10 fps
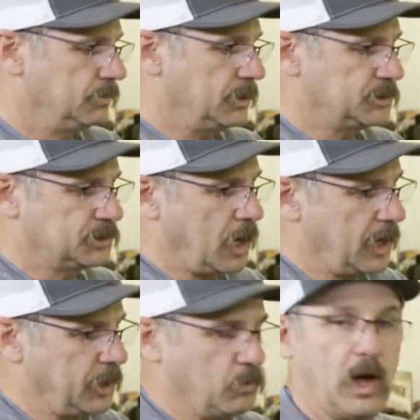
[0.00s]

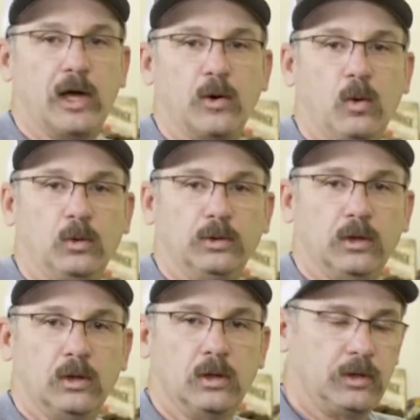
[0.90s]
Scotty rod
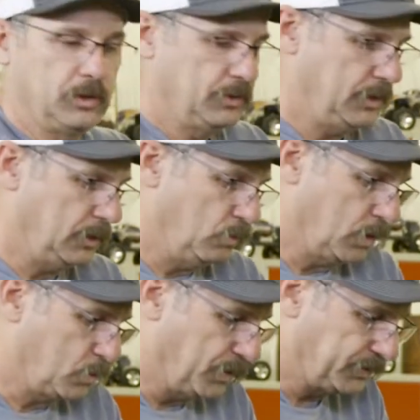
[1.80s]
holder. It'll
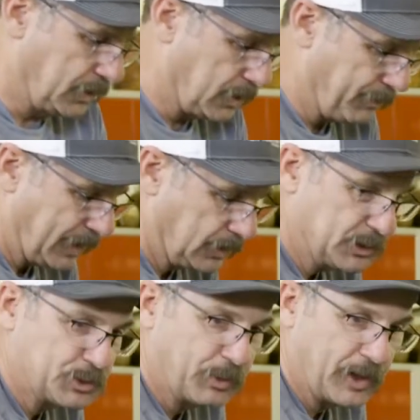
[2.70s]
work with the
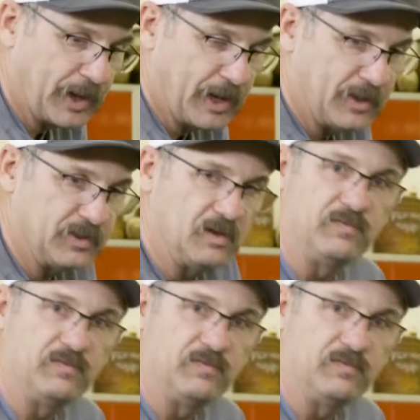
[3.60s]
Cabela's brand, the